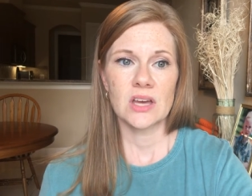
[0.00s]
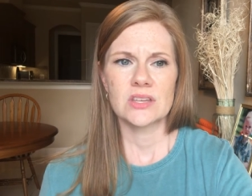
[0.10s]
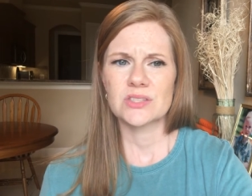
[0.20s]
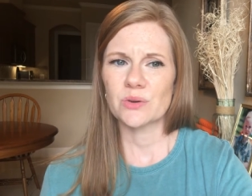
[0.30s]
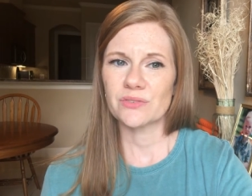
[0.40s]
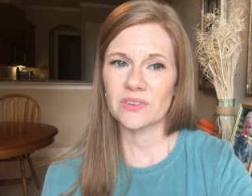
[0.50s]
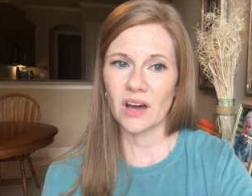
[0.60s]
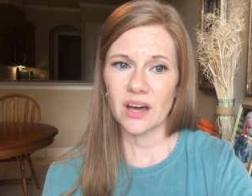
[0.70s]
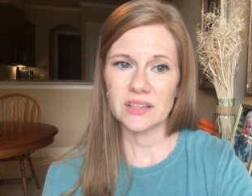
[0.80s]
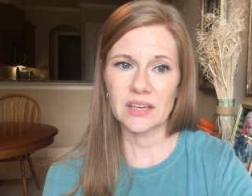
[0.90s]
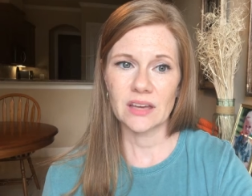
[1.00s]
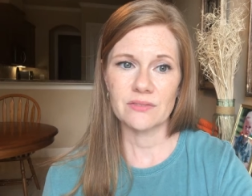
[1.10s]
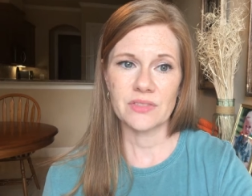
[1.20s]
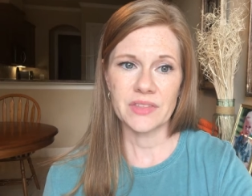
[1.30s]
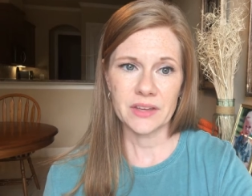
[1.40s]
So if God
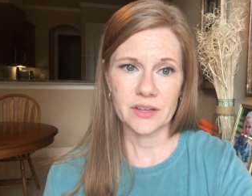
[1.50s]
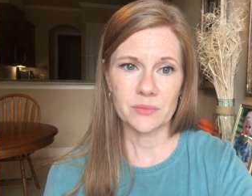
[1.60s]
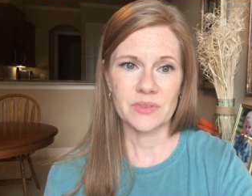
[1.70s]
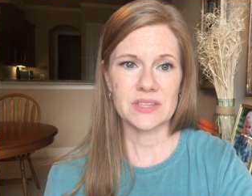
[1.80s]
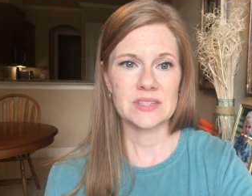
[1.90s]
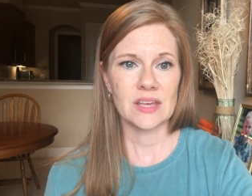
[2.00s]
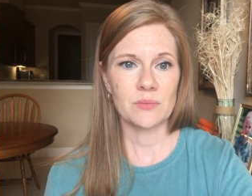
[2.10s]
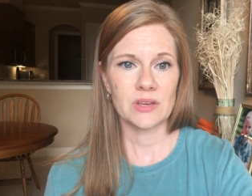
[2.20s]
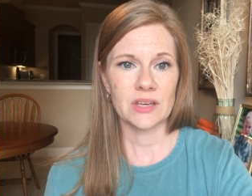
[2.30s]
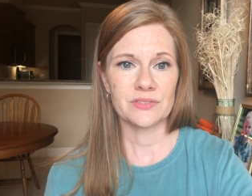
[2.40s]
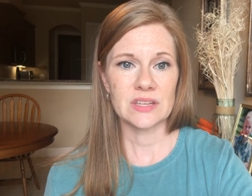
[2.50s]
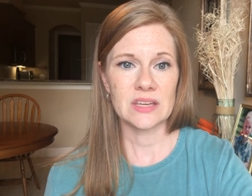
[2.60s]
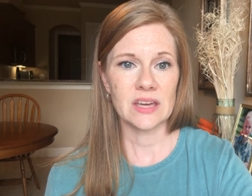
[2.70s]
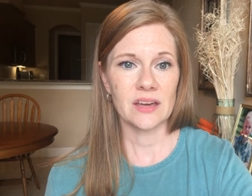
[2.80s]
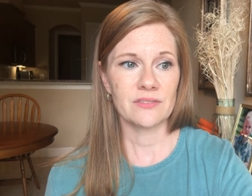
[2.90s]
gave them the same gift
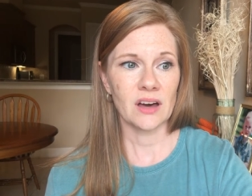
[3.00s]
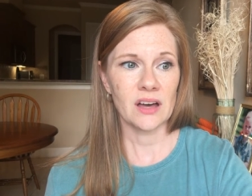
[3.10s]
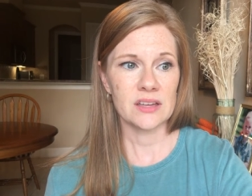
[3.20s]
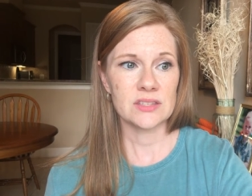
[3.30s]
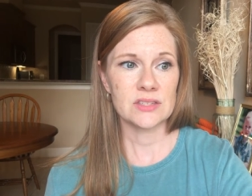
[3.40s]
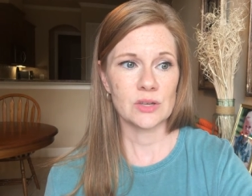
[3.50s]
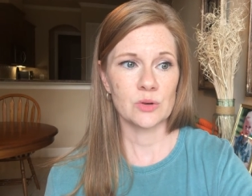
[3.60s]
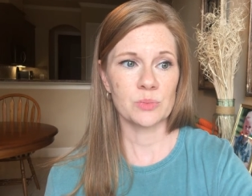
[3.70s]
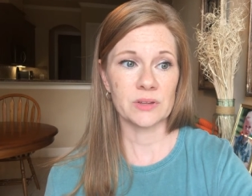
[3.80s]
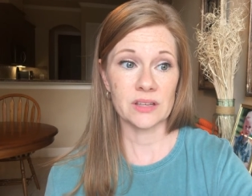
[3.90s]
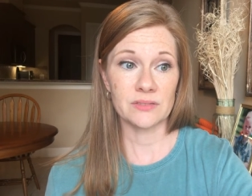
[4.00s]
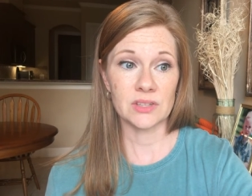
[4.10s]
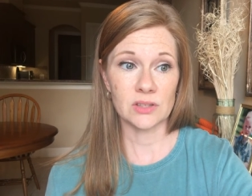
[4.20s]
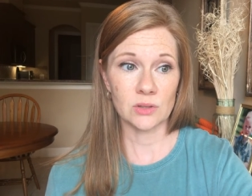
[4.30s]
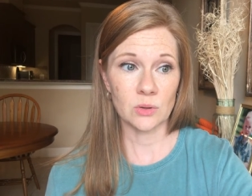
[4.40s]
he gave us who believed
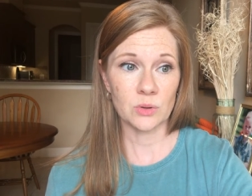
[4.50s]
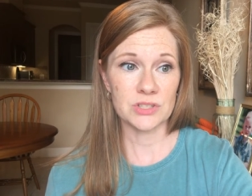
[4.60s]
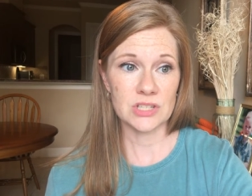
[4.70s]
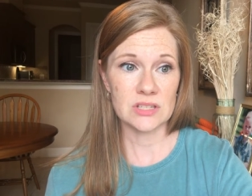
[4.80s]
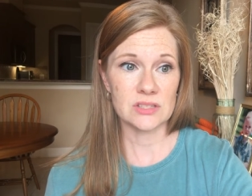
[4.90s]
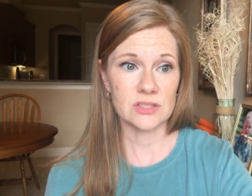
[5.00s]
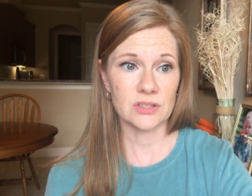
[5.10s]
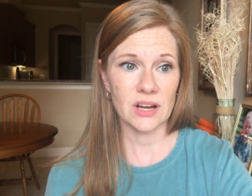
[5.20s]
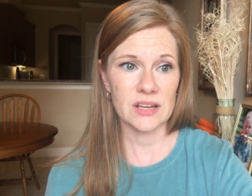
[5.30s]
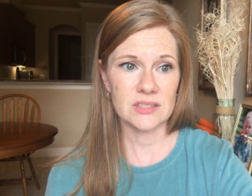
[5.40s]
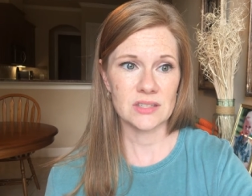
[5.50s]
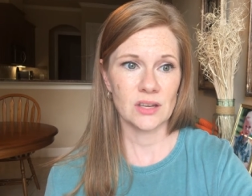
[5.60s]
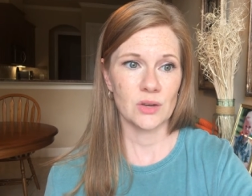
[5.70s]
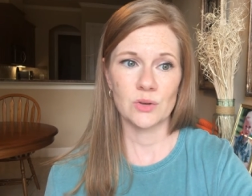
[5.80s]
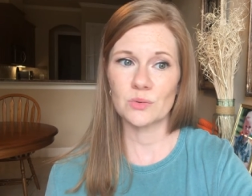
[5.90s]
in the Lord Jesus Christ,
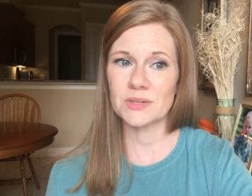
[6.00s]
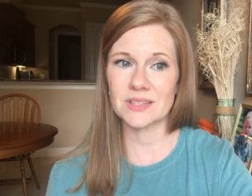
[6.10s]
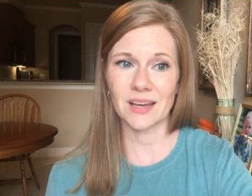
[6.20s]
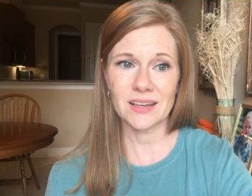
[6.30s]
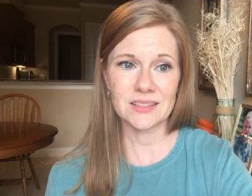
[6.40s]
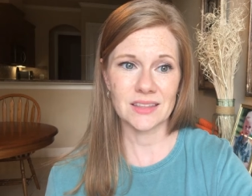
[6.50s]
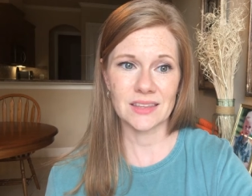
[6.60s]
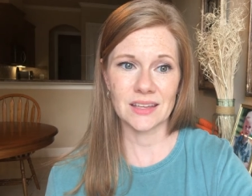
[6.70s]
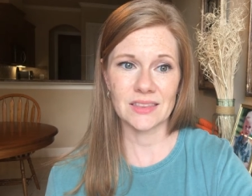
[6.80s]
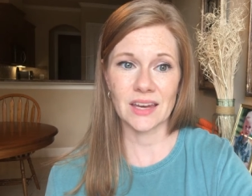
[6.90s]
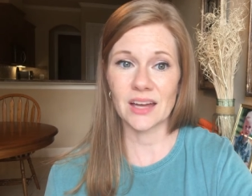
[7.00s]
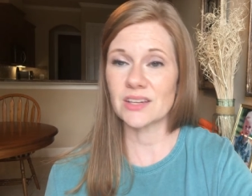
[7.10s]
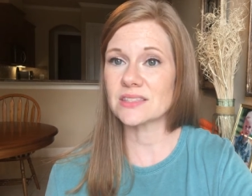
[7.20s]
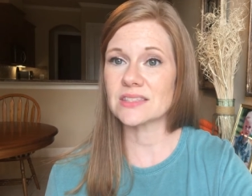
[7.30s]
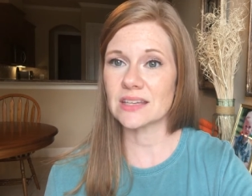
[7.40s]
who was I to think that I
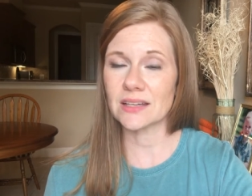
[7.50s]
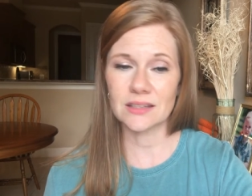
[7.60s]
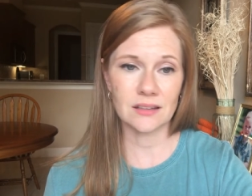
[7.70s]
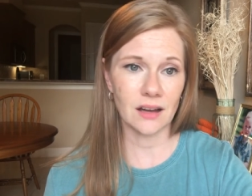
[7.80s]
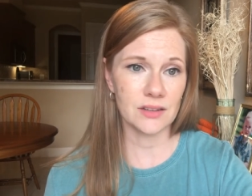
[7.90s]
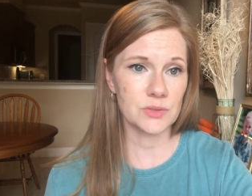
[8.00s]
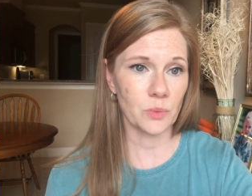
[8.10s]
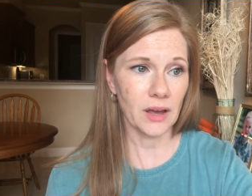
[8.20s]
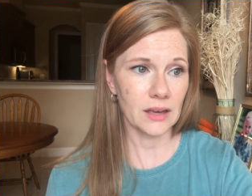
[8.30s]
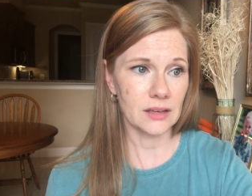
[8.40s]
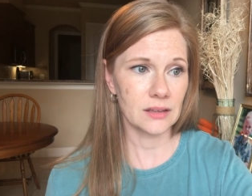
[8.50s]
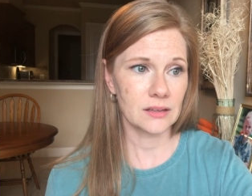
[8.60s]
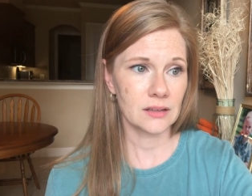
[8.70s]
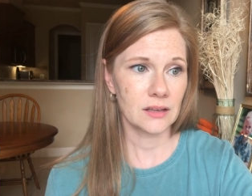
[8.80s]
could stand in God's way?